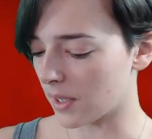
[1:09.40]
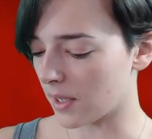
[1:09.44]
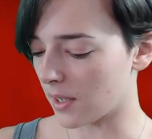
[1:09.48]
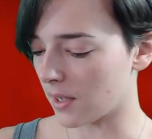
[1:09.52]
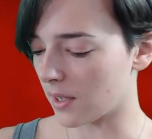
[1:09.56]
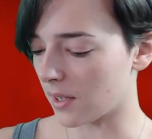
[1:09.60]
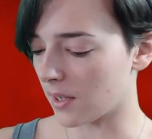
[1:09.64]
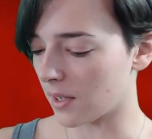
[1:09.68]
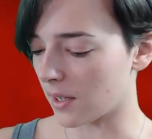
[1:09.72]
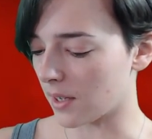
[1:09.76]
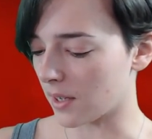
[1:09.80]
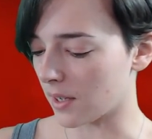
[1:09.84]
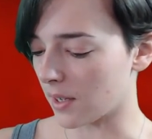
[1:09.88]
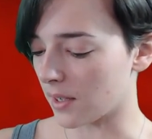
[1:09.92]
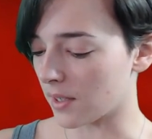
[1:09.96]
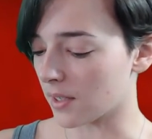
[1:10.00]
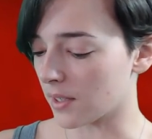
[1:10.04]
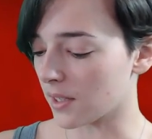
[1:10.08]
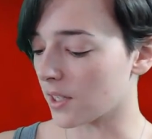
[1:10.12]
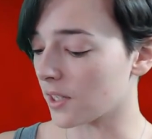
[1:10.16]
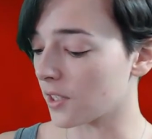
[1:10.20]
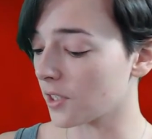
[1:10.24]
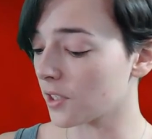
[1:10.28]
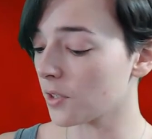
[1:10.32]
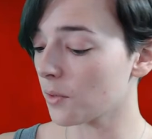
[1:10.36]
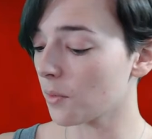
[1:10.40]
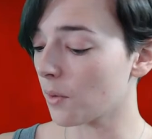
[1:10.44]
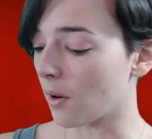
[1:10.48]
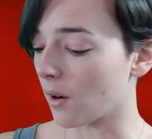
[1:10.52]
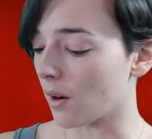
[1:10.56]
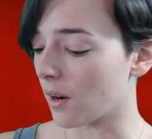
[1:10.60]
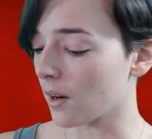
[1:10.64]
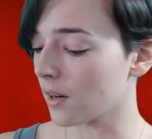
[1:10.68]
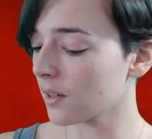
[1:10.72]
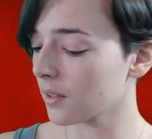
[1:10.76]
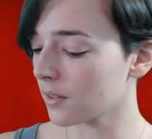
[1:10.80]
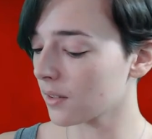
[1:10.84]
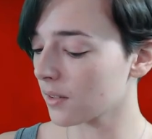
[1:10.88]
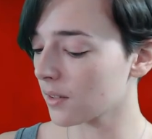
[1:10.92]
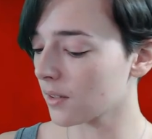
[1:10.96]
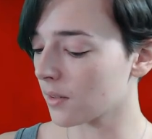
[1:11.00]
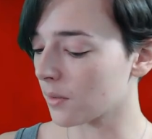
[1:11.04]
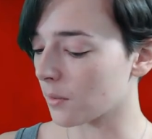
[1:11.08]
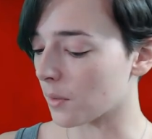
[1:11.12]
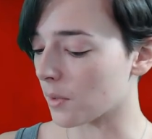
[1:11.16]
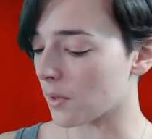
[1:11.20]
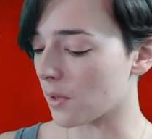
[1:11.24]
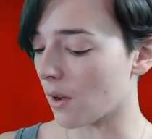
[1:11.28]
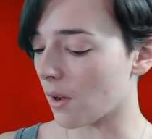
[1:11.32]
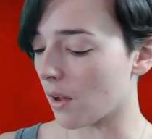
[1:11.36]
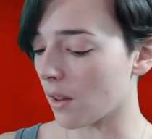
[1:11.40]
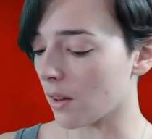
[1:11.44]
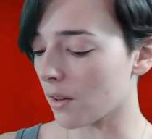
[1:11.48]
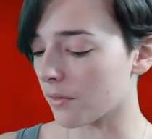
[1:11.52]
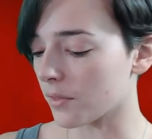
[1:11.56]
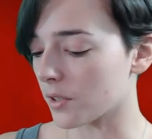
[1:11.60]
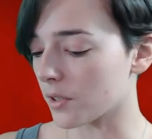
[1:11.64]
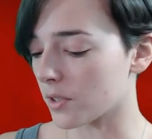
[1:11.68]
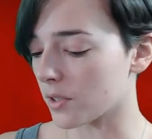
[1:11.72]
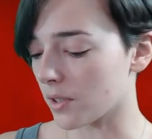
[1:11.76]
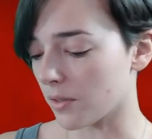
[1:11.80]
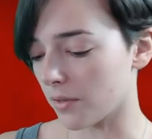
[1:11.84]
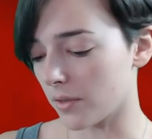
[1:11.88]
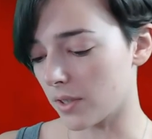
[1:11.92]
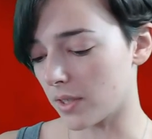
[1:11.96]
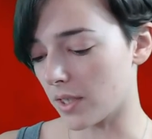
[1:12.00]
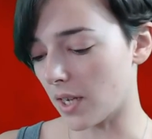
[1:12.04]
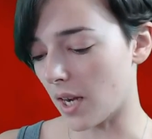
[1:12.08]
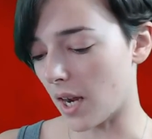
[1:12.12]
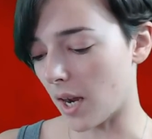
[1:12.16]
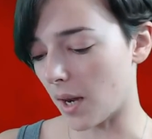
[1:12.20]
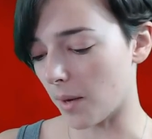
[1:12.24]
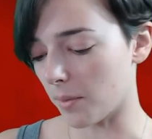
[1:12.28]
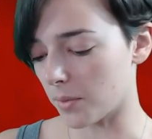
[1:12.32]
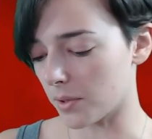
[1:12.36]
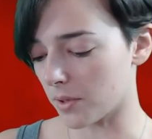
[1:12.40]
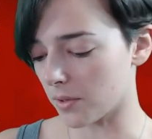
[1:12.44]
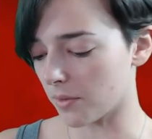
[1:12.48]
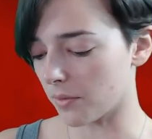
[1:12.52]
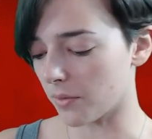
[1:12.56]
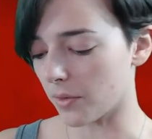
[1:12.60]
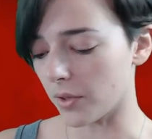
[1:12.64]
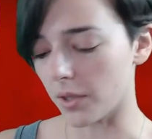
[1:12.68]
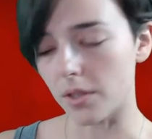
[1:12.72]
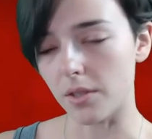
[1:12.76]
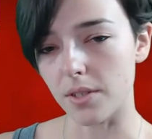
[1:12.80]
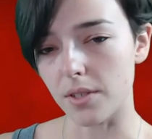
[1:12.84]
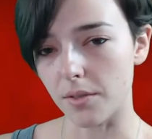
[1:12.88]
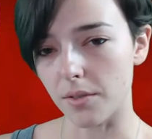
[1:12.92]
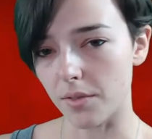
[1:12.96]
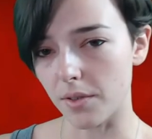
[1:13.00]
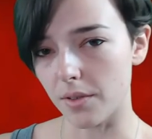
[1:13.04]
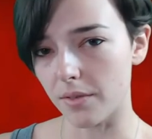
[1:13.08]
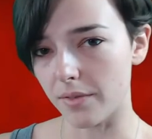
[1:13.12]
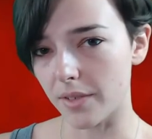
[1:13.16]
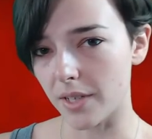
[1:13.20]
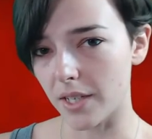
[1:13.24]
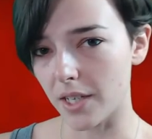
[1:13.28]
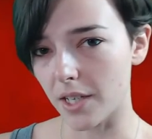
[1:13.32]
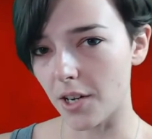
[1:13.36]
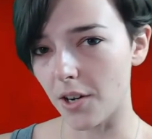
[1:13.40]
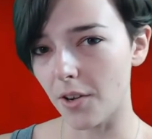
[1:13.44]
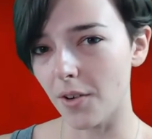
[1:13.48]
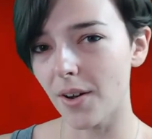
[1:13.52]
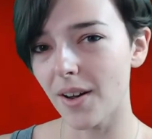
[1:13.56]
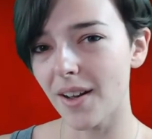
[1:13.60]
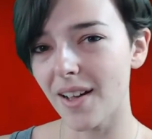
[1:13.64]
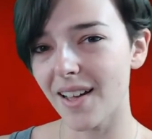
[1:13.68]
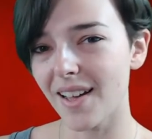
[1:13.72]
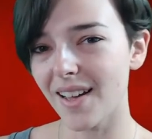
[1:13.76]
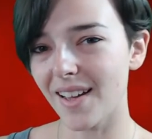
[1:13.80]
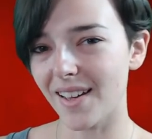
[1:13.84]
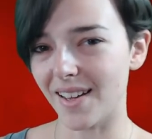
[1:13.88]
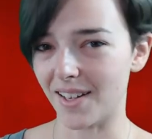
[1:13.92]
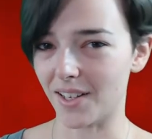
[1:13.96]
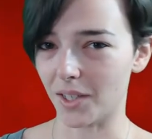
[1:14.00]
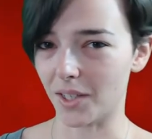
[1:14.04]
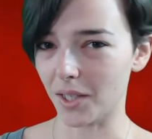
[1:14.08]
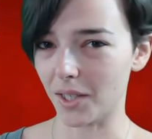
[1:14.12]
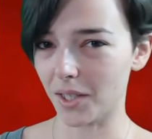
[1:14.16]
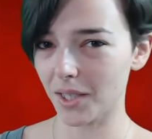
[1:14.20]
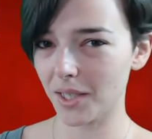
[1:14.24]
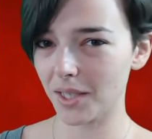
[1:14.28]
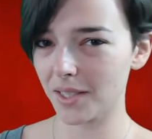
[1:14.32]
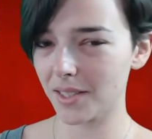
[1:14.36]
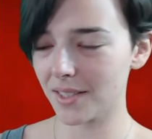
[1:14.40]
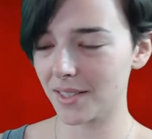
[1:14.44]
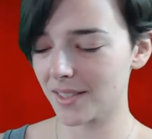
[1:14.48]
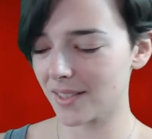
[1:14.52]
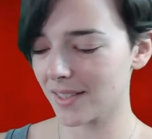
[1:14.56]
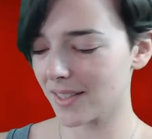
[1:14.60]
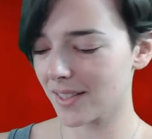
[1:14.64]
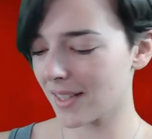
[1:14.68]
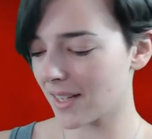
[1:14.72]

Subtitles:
and here you are with all of your different tabs for your different video analytics.